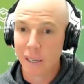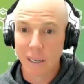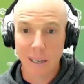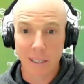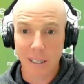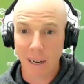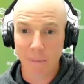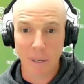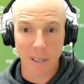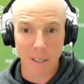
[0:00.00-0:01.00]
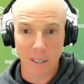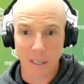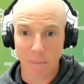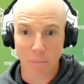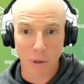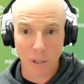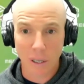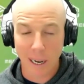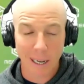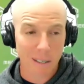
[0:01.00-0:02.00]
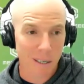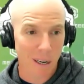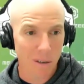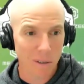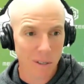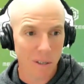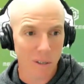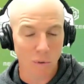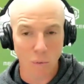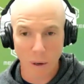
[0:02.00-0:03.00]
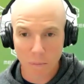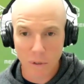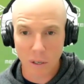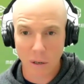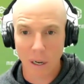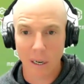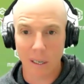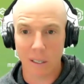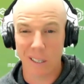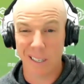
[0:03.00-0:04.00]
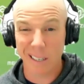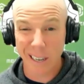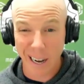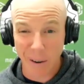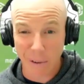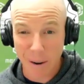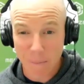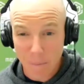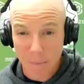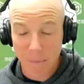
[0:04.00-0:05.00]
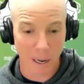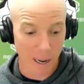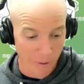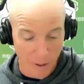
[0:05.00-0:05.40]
Kajabi is a podcast host, it's a website, it's a CRM, and then